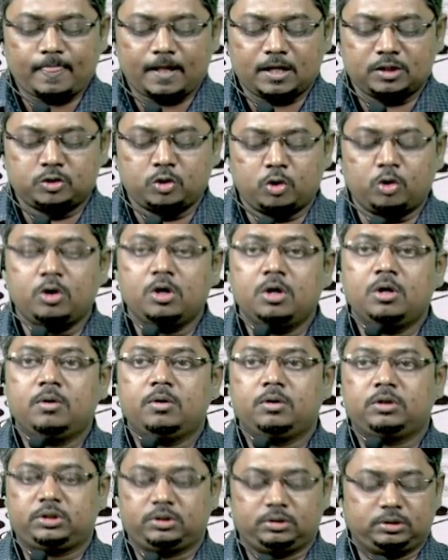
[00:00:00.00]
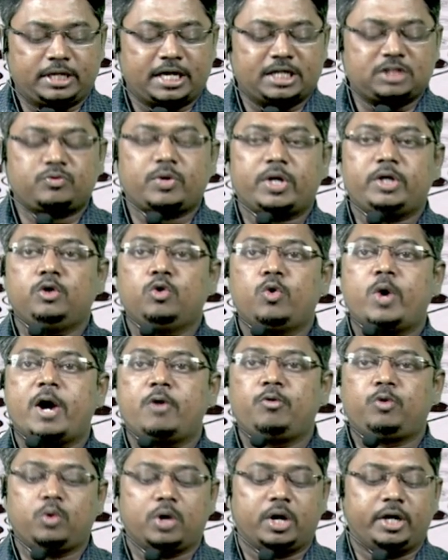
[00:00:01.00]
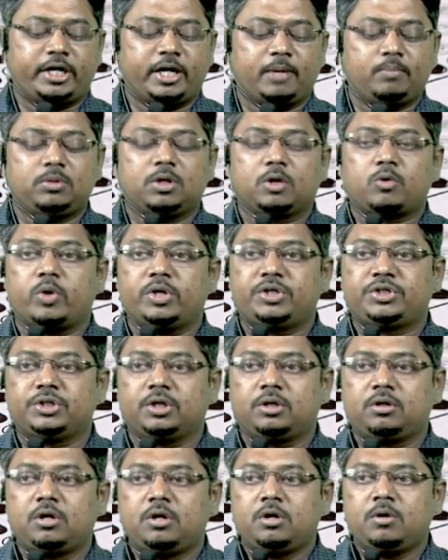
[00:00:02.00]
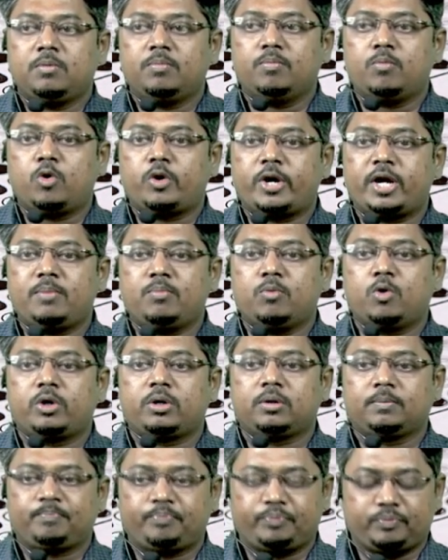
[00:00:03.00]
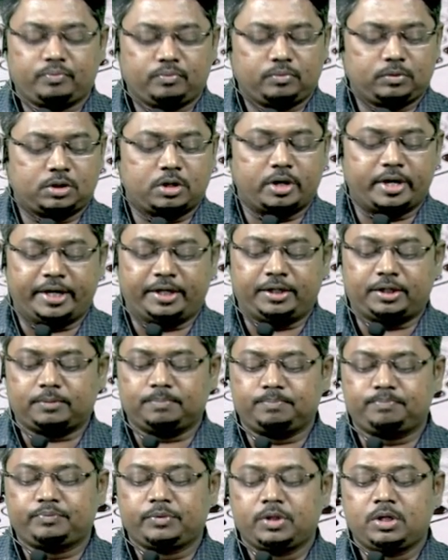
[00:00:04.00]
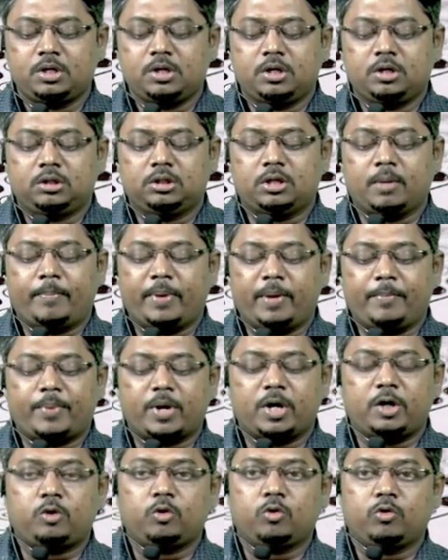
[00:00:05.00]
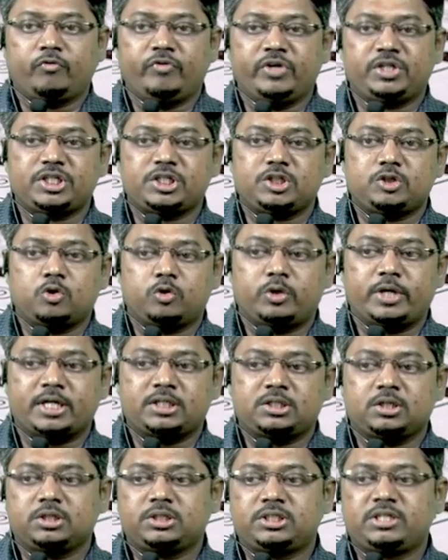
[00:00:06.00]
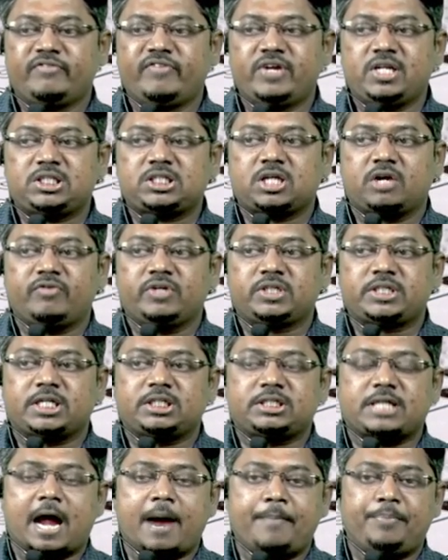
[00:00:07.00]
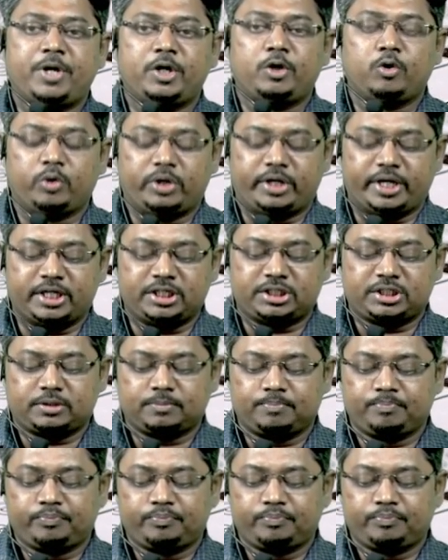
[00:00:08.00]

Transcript: So that's why you have to attempt the question more and more correct. The paper 2, which is known as Civil Services Aptitude Test,